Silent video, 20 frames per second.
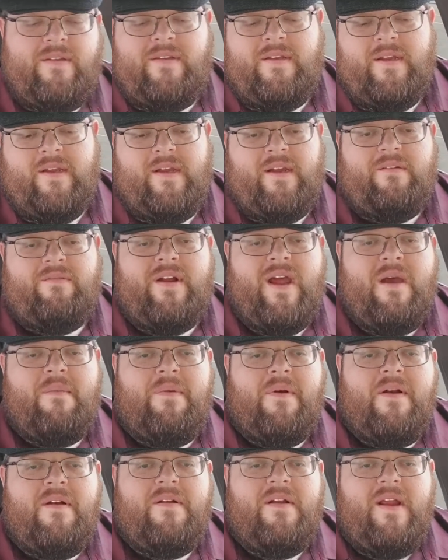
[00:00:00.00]
uh,
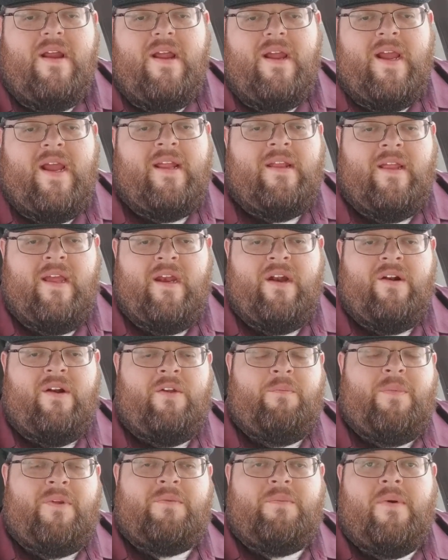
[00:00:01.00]
wrapper, and later
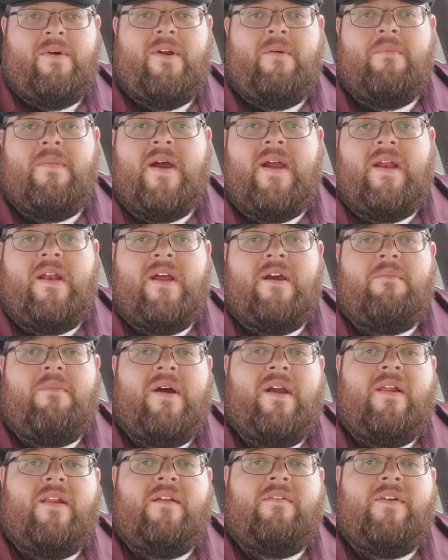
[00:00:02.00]
I'll be smoking my nub
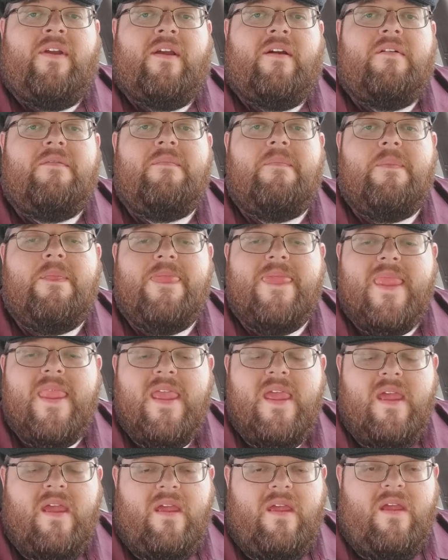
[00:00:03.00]
by Oliva.
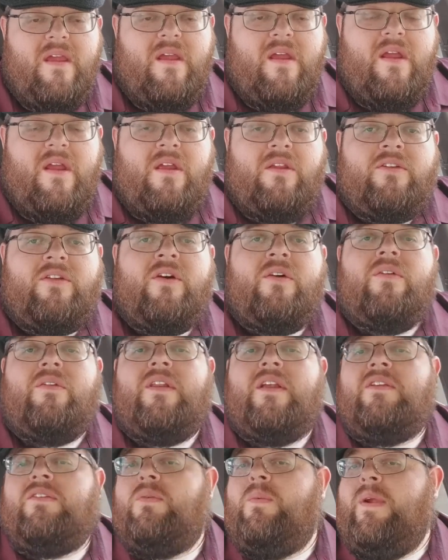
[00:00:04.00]
So
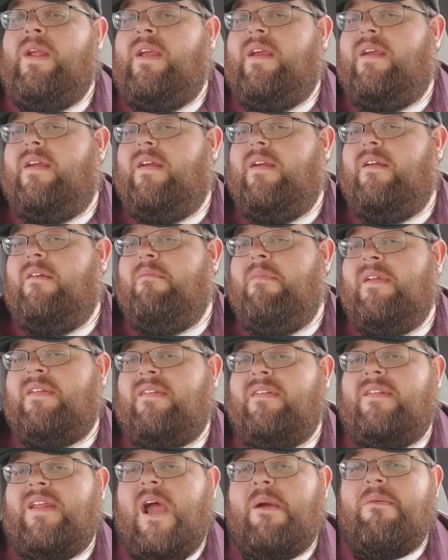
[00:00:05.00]
this week,
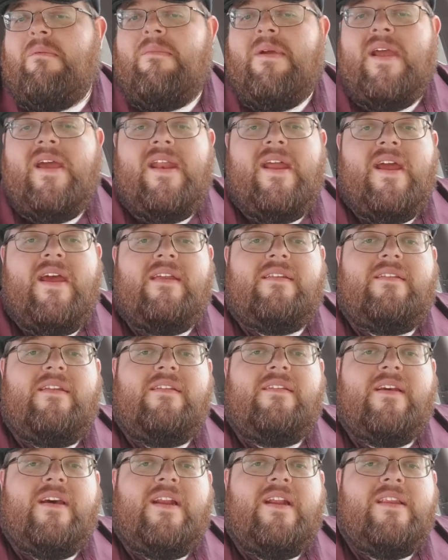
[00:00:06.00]
Mrs. Dapperman has
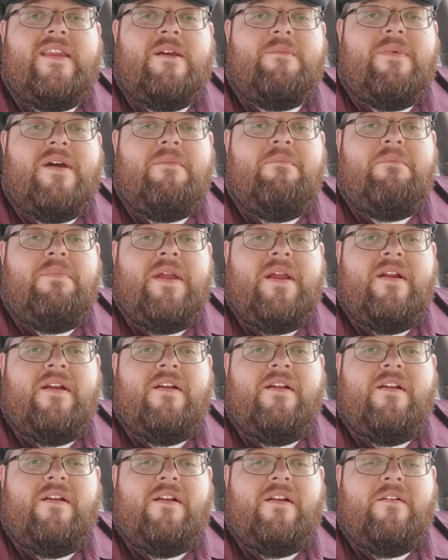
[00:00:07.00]
decided that my
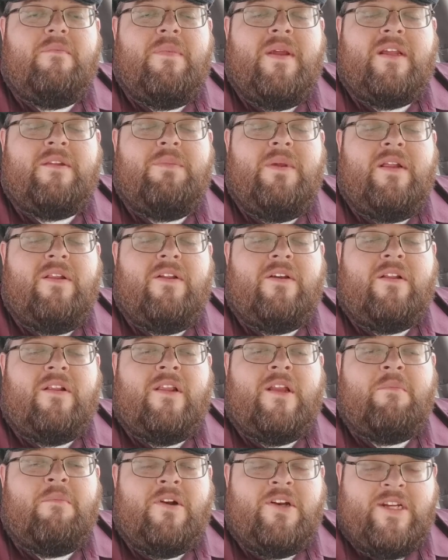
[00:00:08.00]
beard makes me look
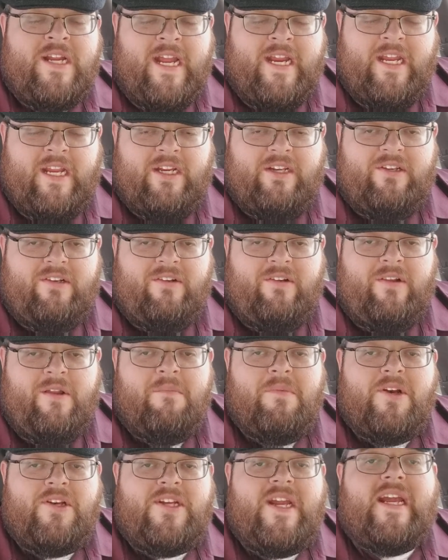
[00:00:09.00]
lumberjackish or
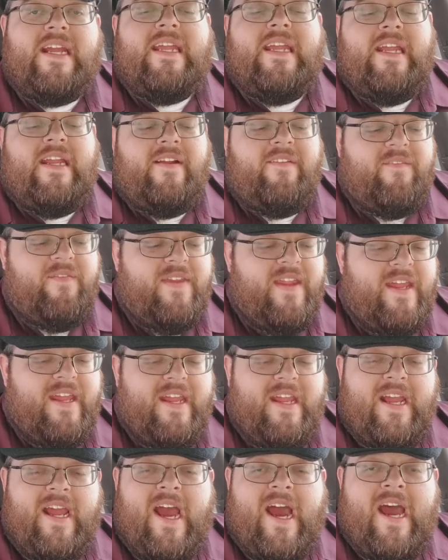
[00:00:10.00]
lumberjacky.
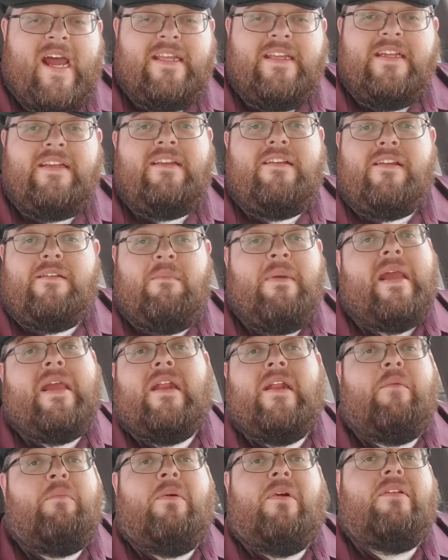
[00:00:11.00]
I think she's just
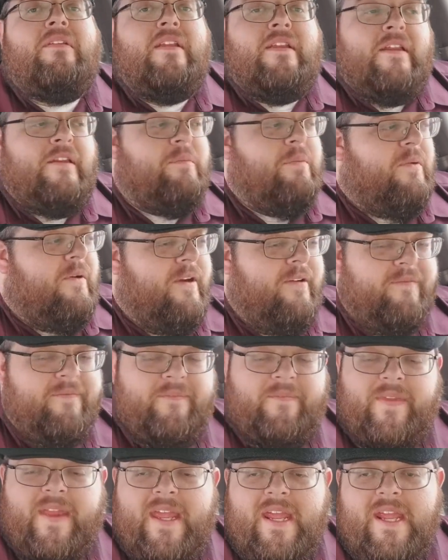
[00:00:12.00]
making up words at this point,
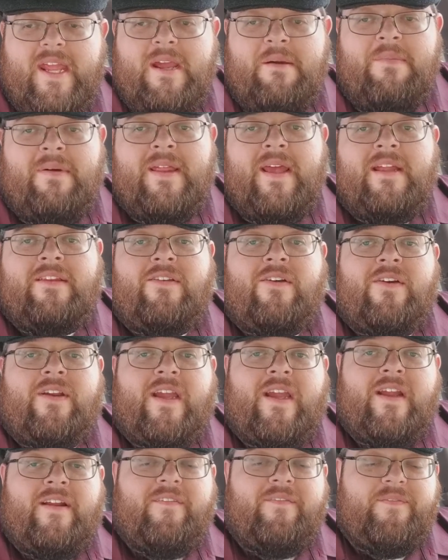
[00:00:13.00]
but that's
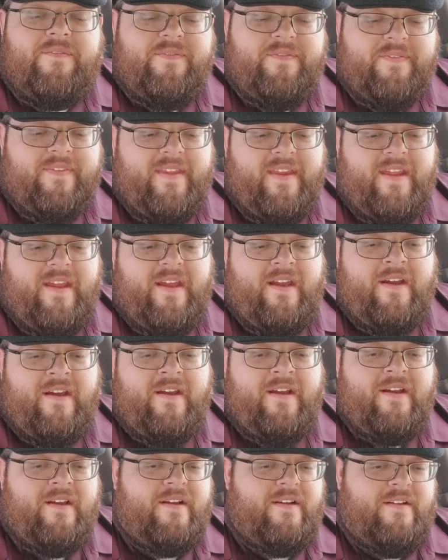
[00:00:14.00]
okay.
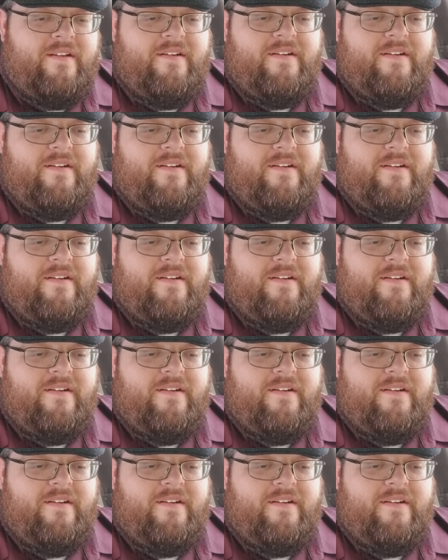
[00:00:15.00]
Uh,